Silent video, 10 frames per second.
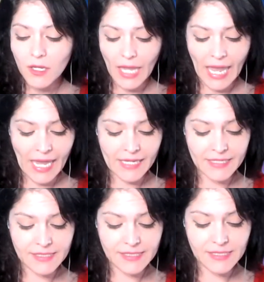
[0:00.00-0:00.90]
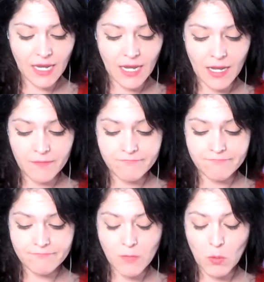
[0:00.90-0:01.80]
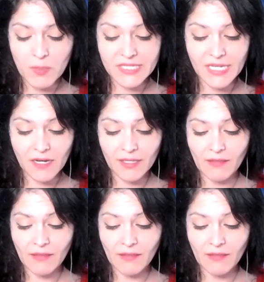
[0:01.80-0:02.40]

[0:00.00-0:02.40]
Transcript: and momentary